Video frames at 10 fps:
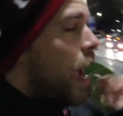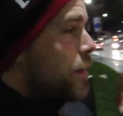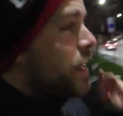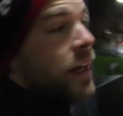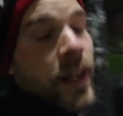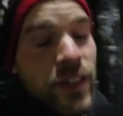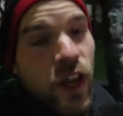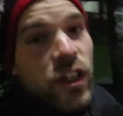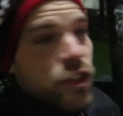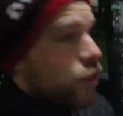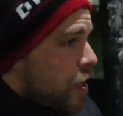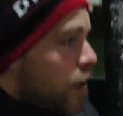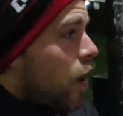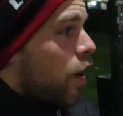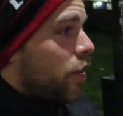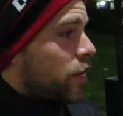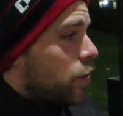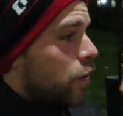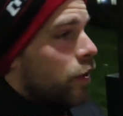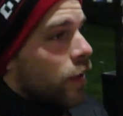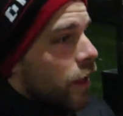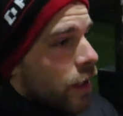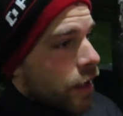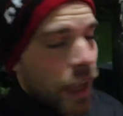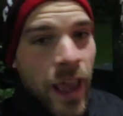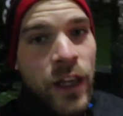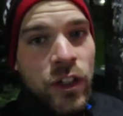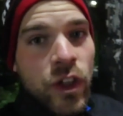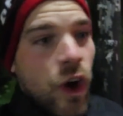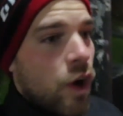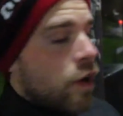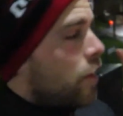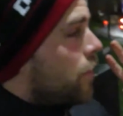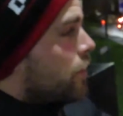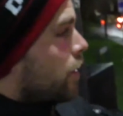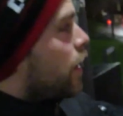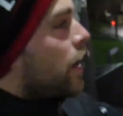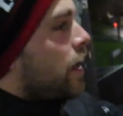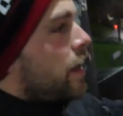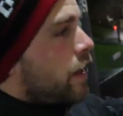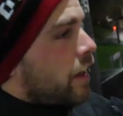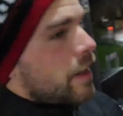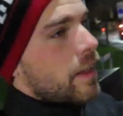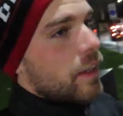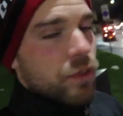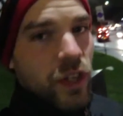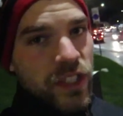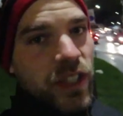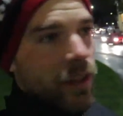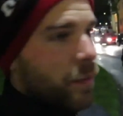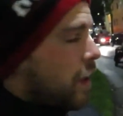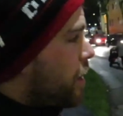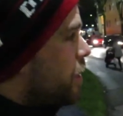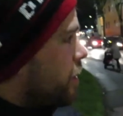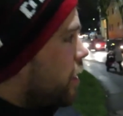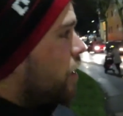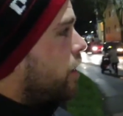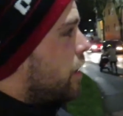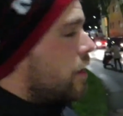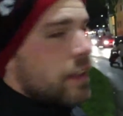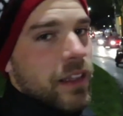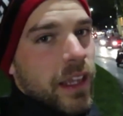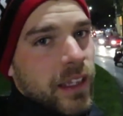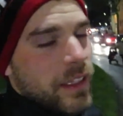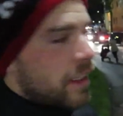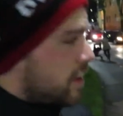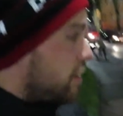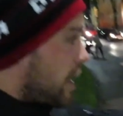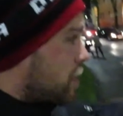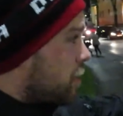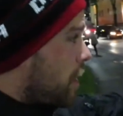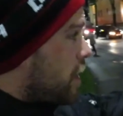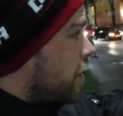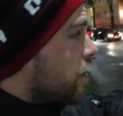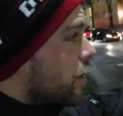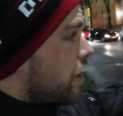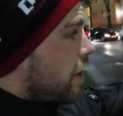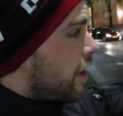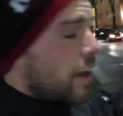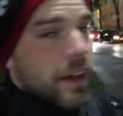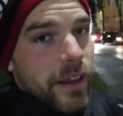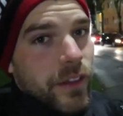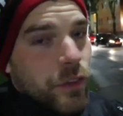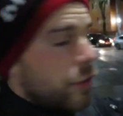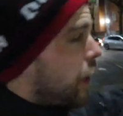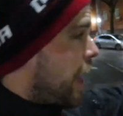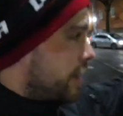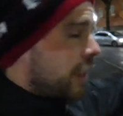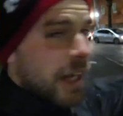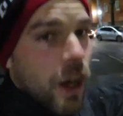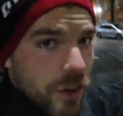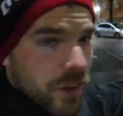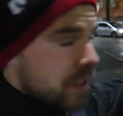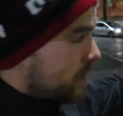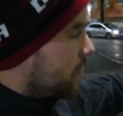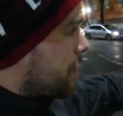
I mean, it is Austrian law that you cannot go in a crossing when the, like in an intersection when you can't get out of it.